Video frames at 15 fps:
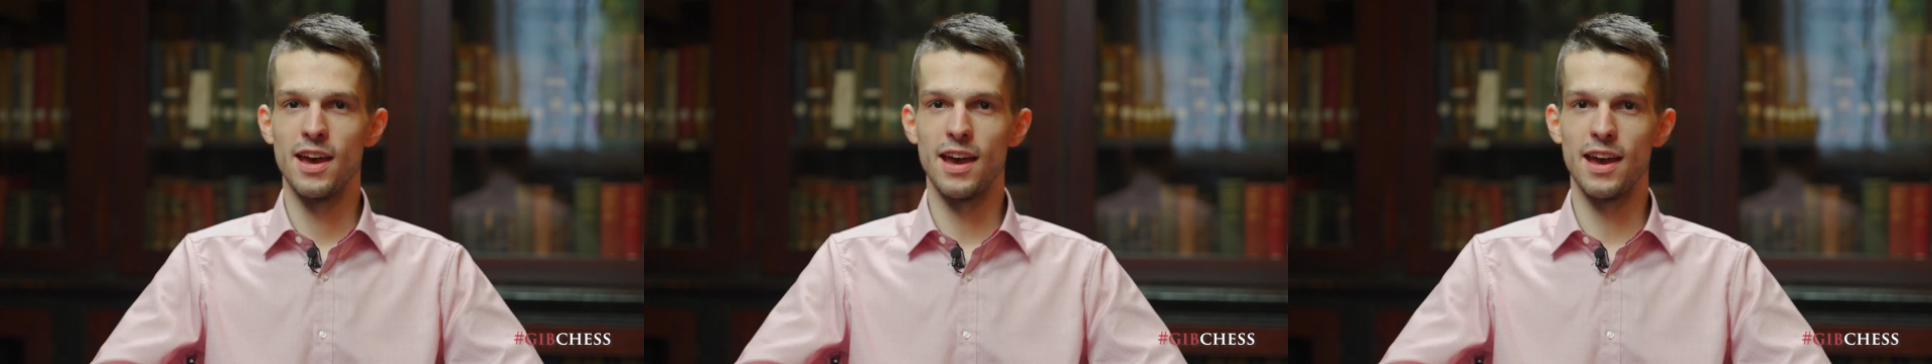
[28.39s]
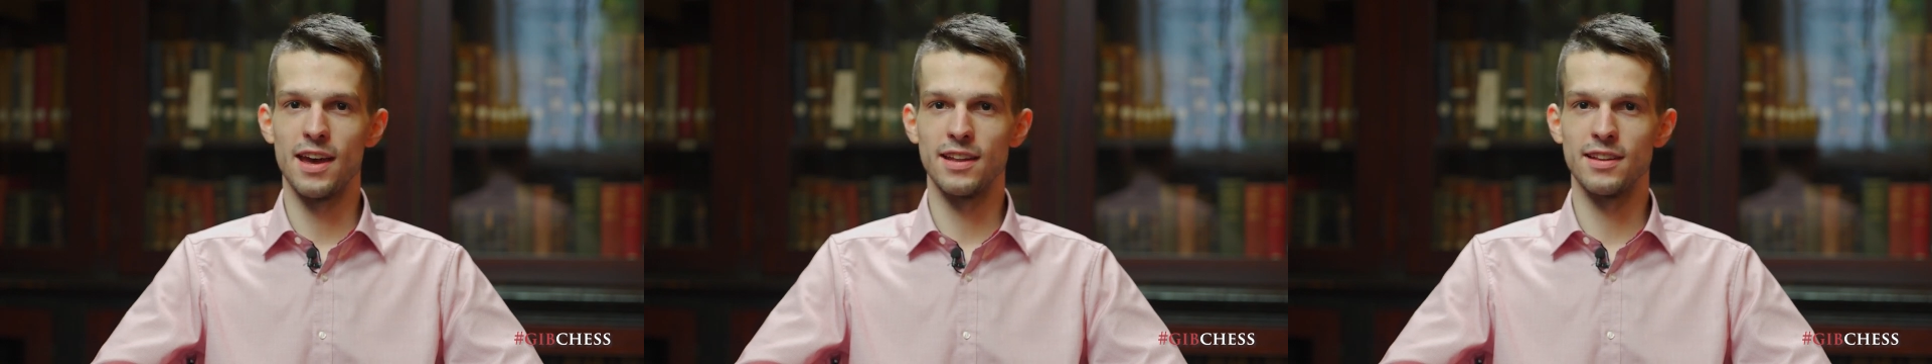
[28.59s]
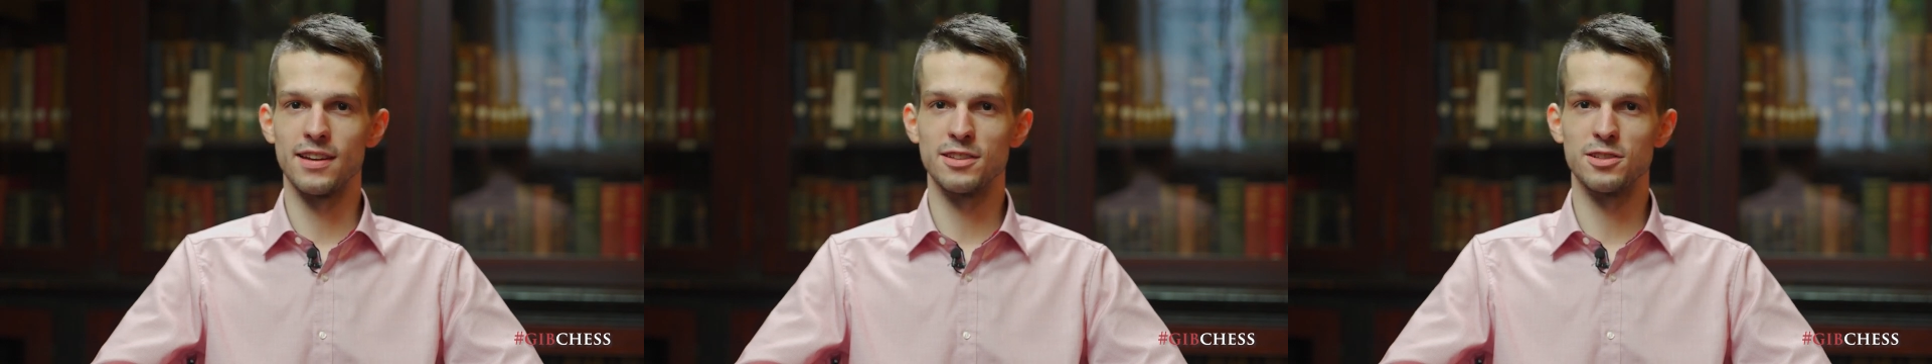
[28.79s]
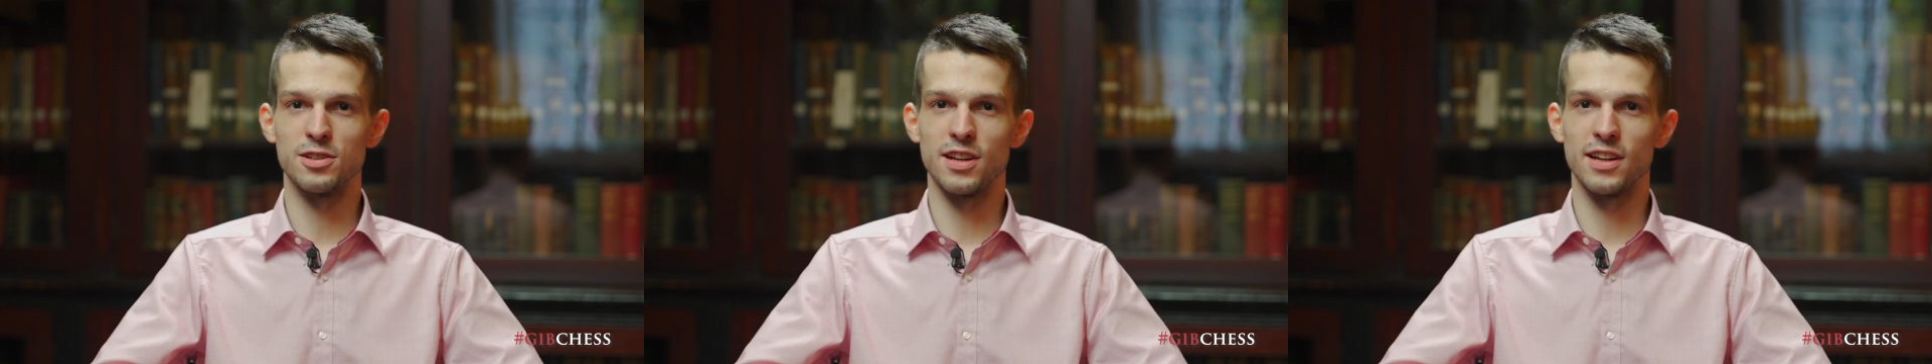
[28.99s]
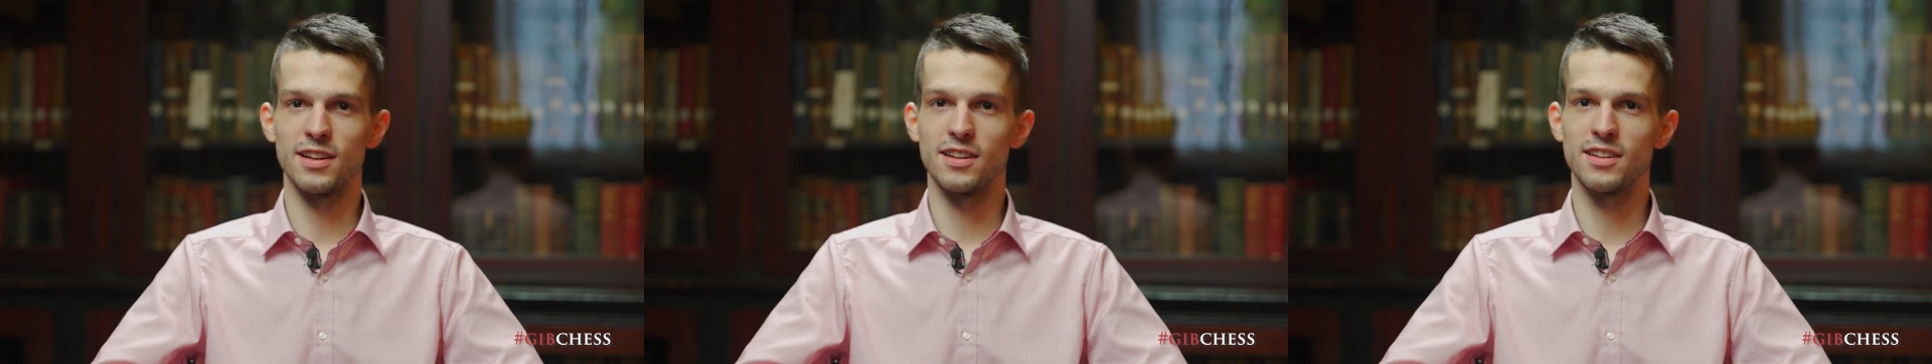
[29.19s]
And other
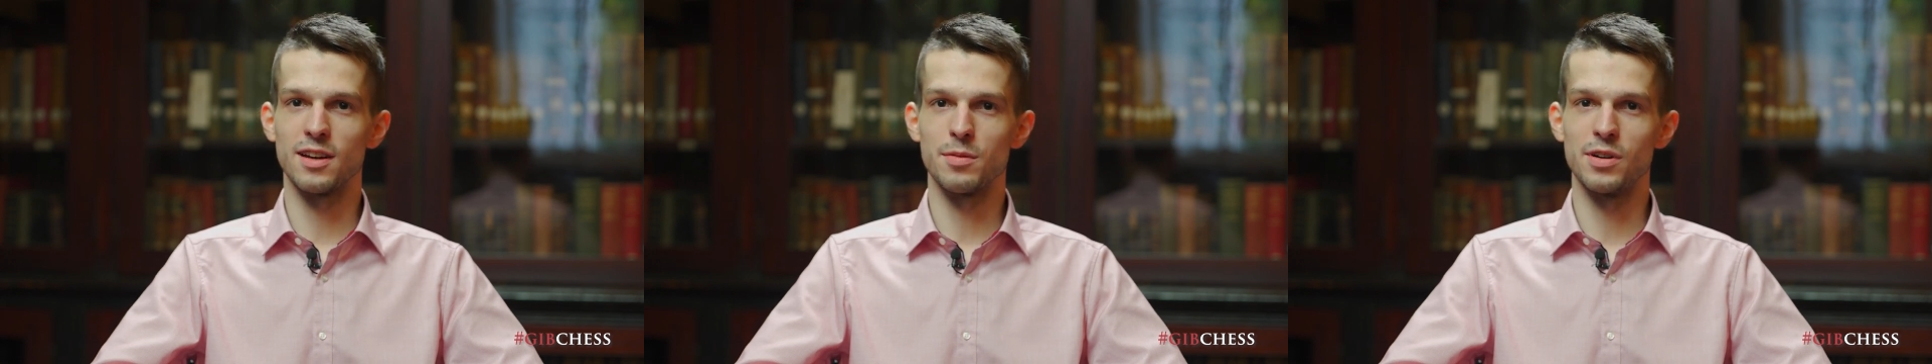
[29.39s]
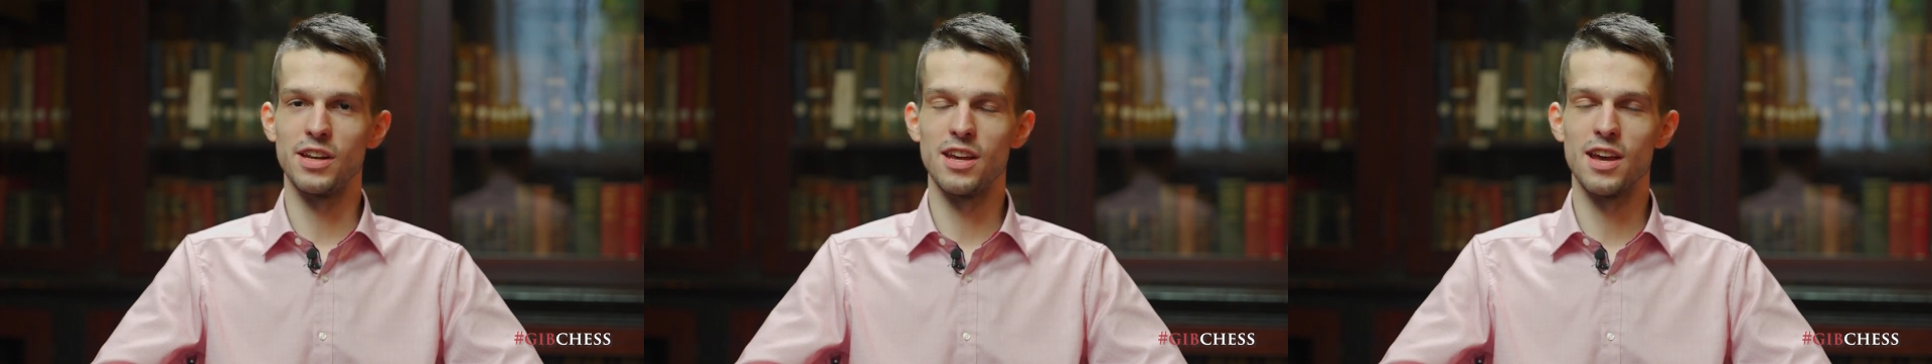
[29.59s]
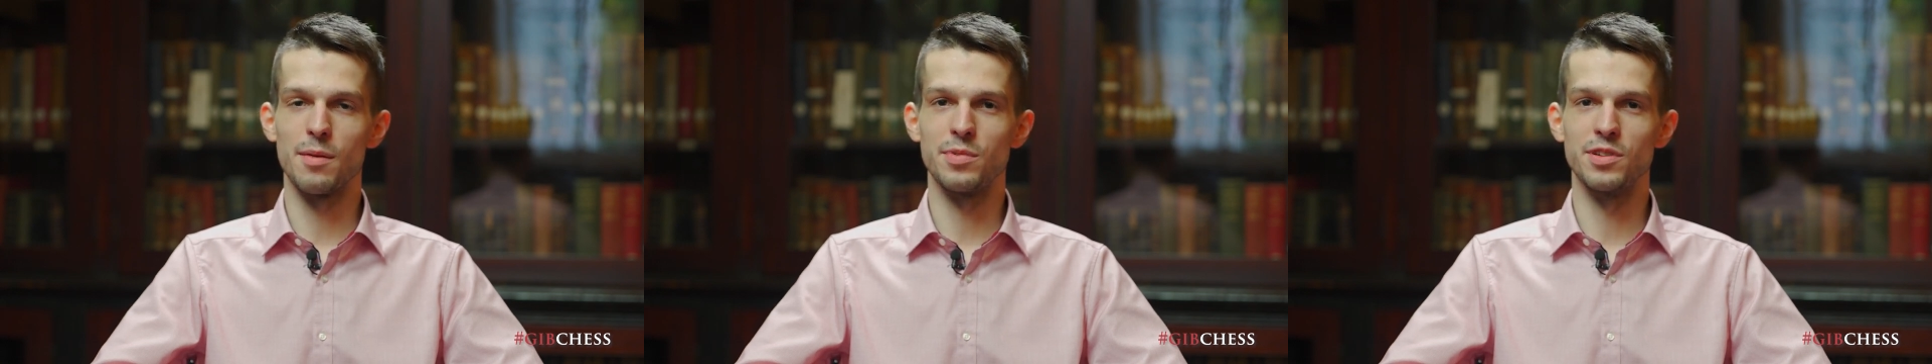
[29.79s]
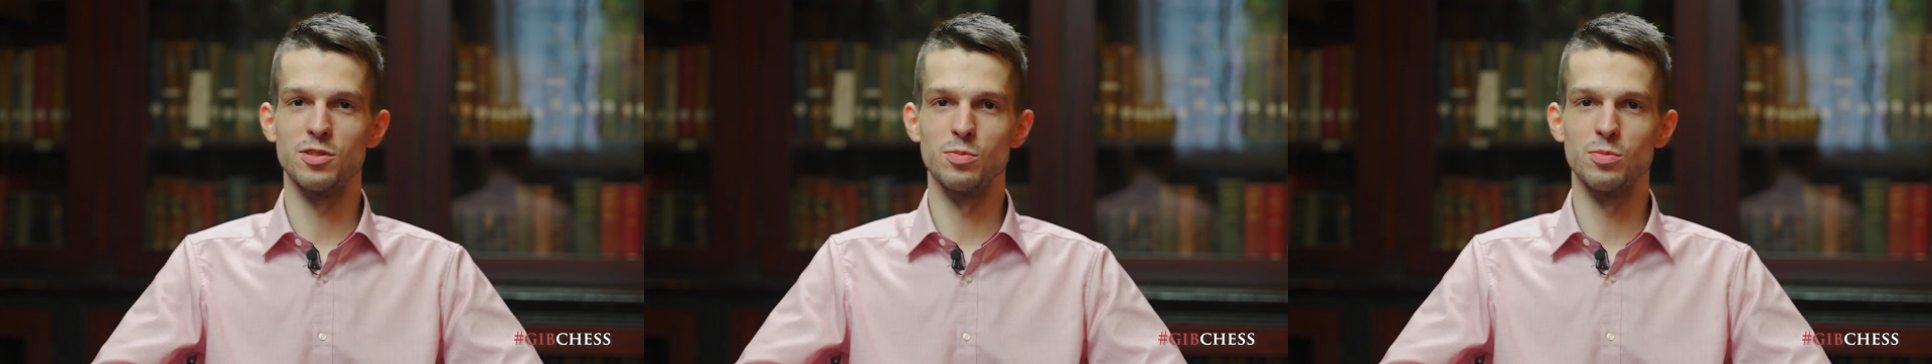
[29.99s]
than that, I'm really happy